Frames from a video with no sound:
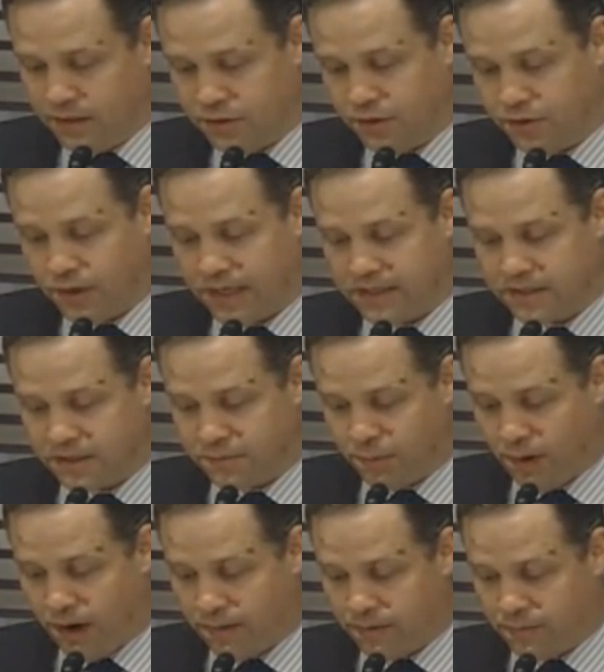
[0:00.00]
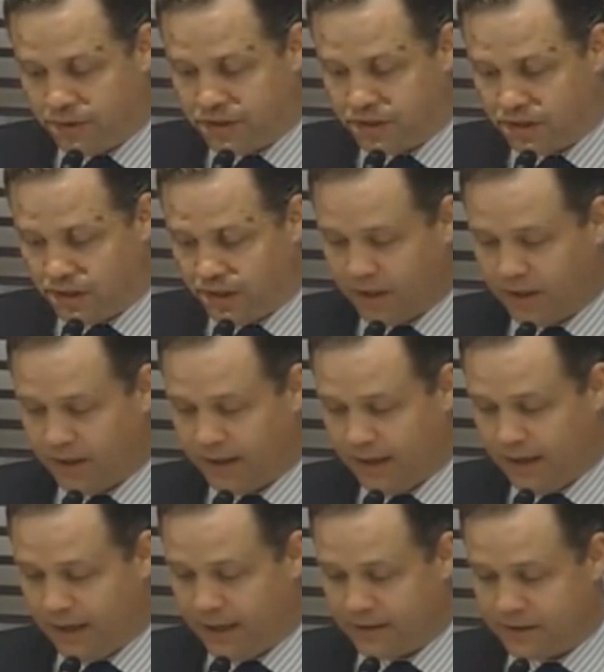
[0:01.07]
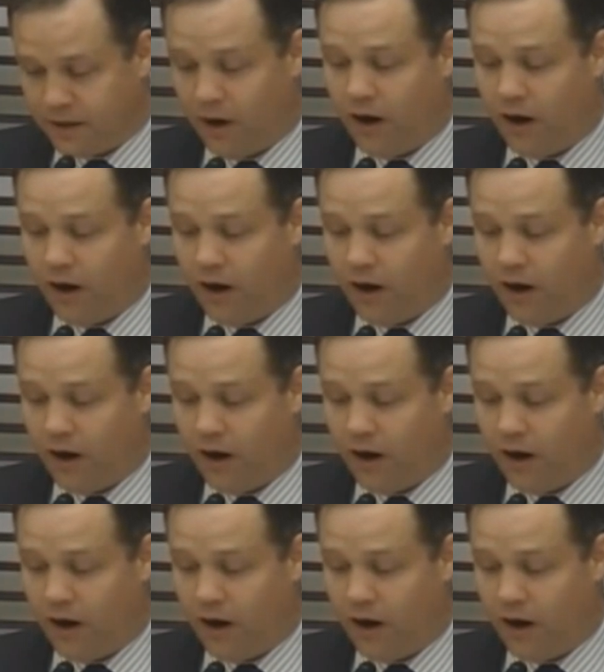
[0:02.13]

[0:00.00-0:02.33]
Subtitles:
To address this problem, we should look to